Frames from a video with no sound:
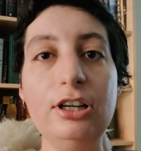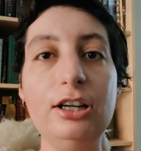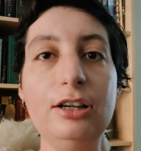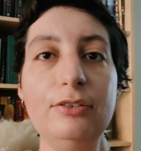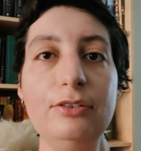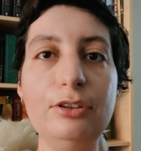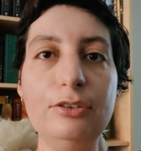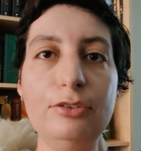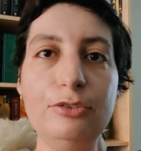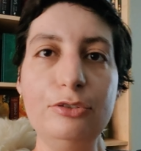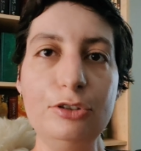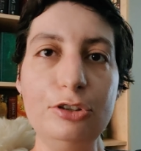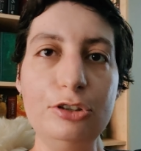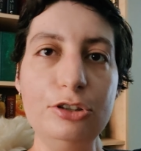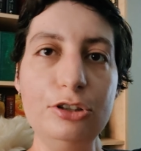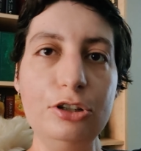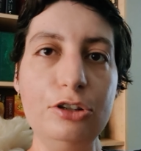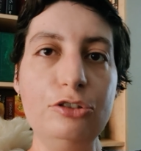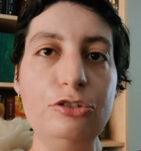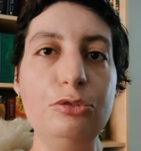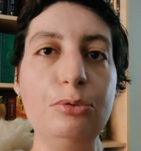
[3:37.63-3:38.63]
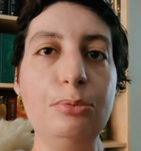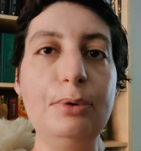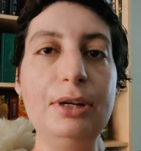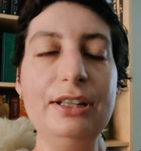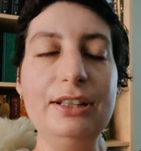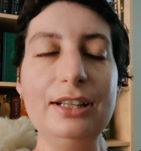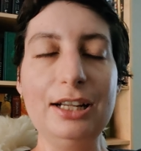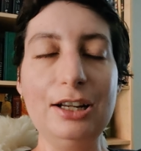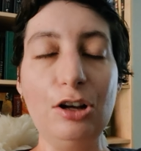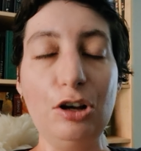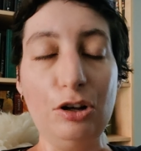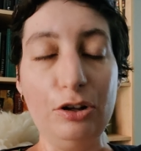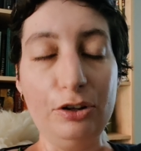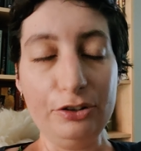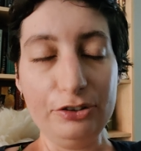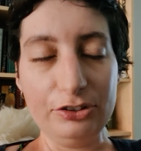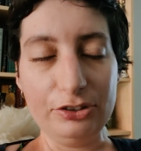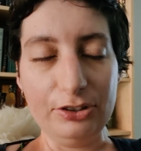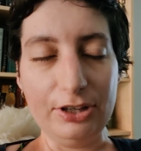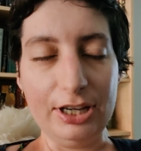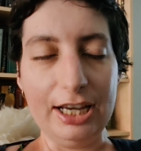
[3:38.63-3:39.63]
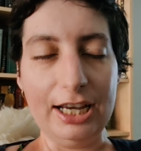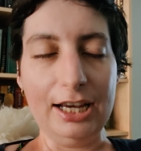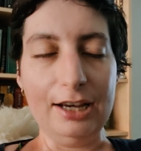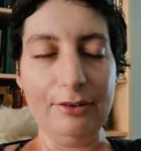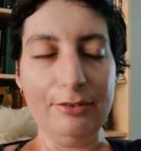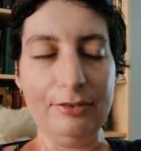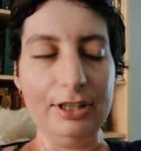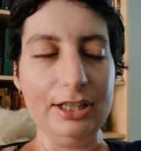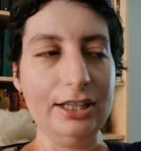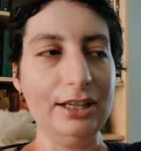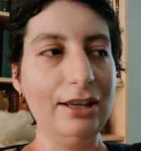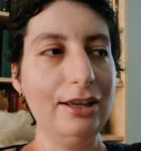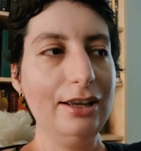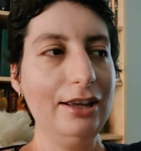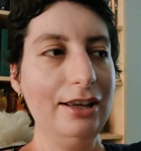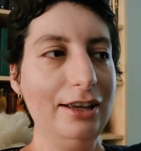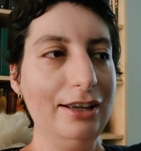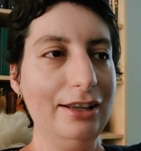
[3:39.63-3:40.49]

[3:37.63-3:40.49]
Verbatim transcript: of the footnotes with and also having